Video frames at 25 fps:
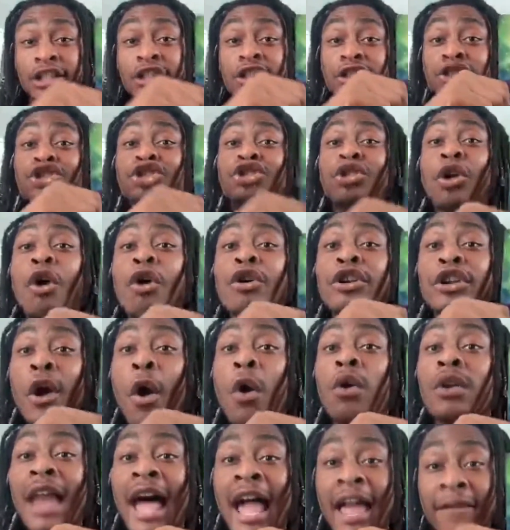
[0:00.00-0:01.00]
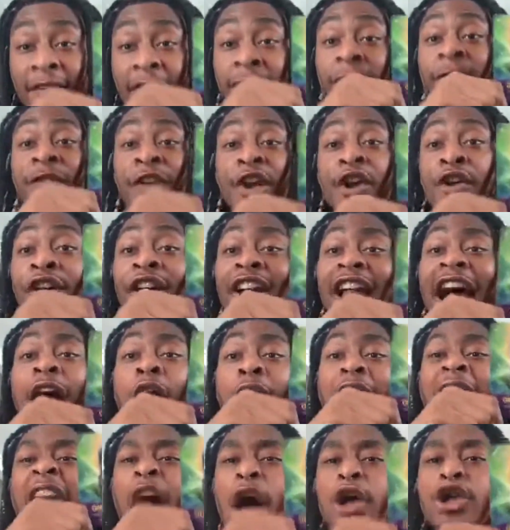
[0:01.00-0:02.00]
to control your life and figure it
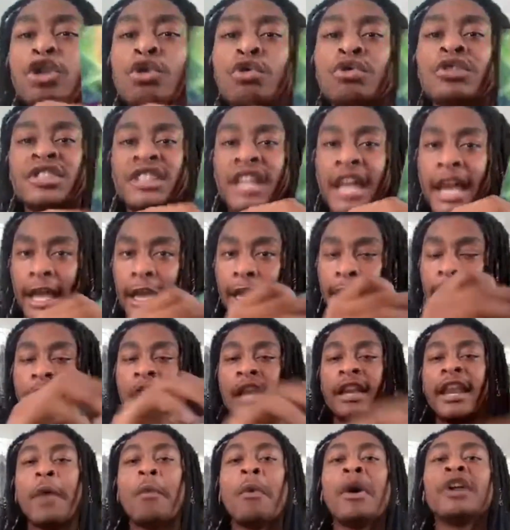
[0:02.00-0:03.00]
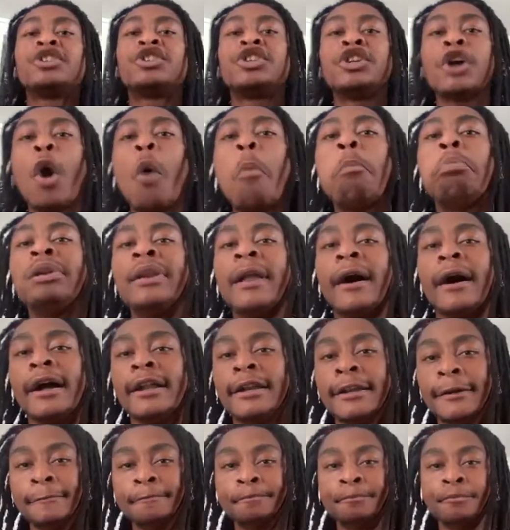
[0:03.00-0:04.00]
out how you tick. They want your
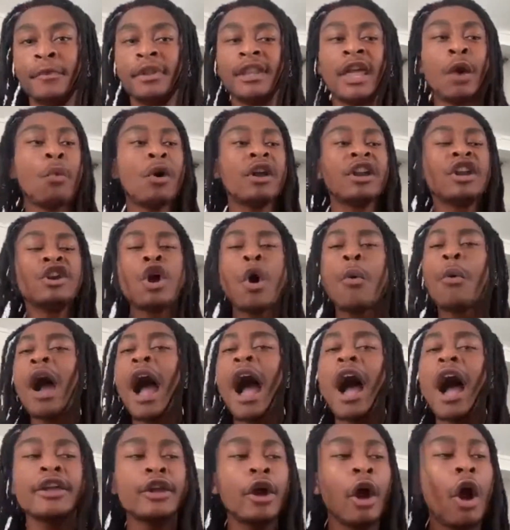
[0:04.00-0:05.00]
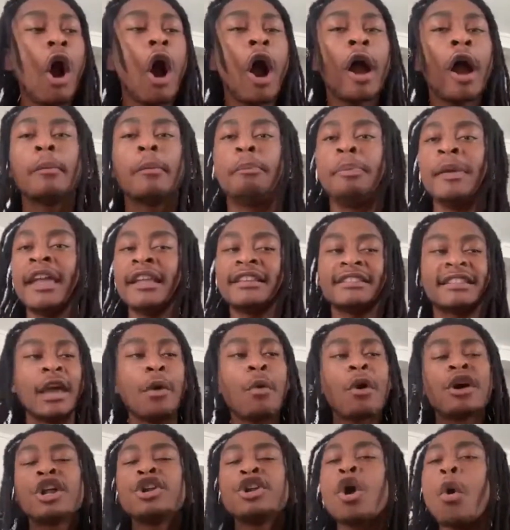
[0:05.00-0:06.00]
blood. They want to know how your heart beats. They
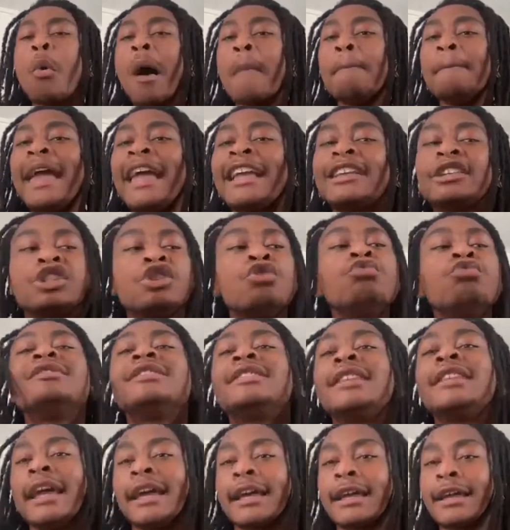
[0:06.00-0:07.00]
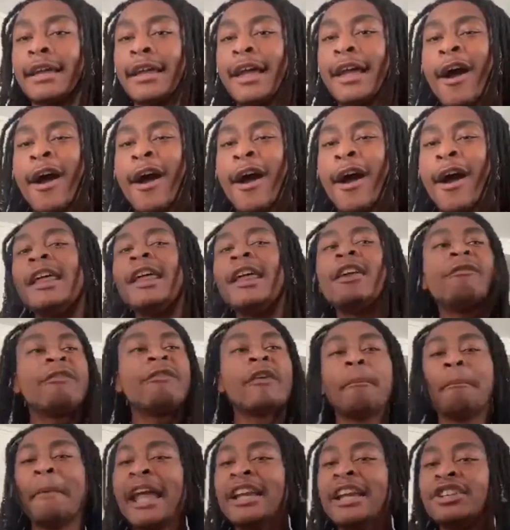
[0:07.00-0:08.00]
want to know what makes you tick. What
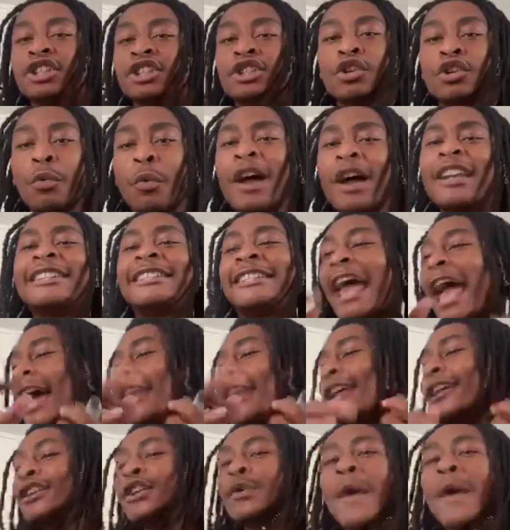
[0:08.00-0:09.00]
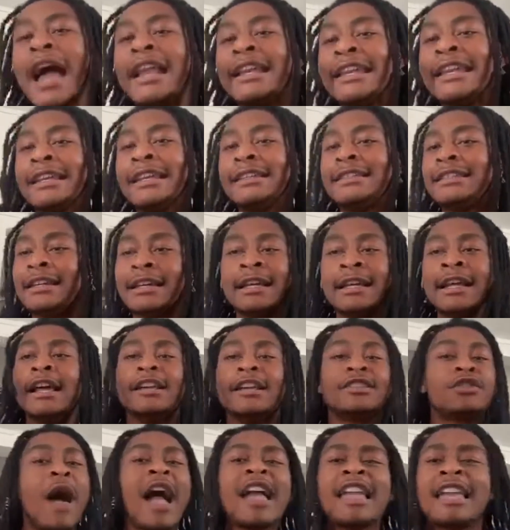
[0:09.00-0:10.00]
information do what data do I need to
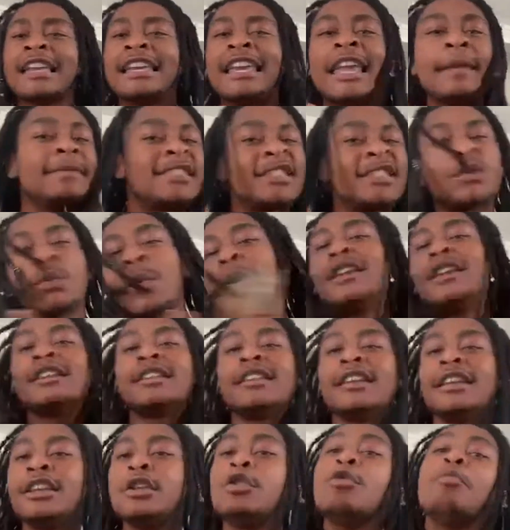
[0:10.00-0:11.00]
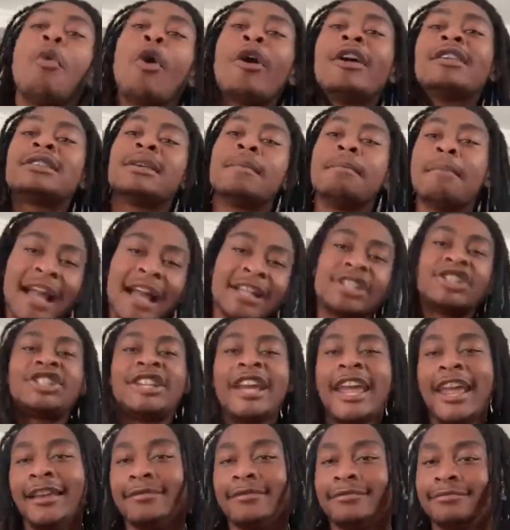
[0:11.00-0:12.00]
so I can keep swindling you more to my
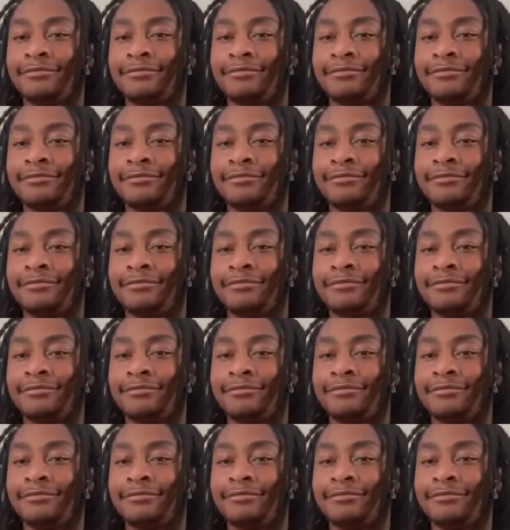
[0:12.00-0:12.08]
shit?